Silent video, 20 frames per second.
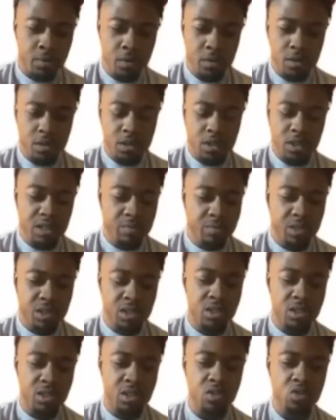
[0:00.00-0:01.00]

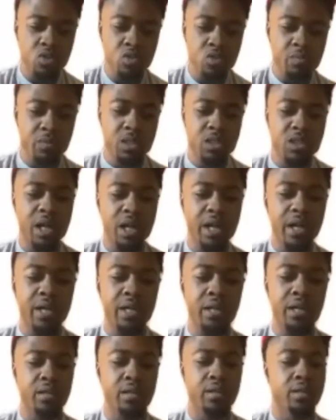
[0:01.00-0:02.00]
Nipsey and Snoop is
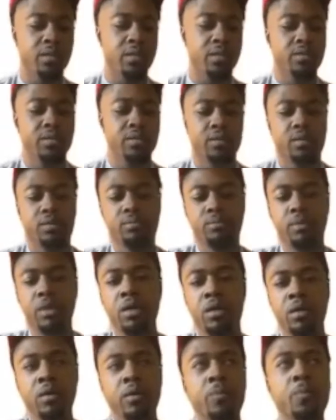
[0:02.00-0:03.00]
like,
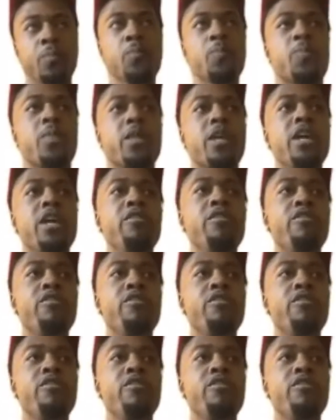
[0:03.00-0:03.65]
bro. If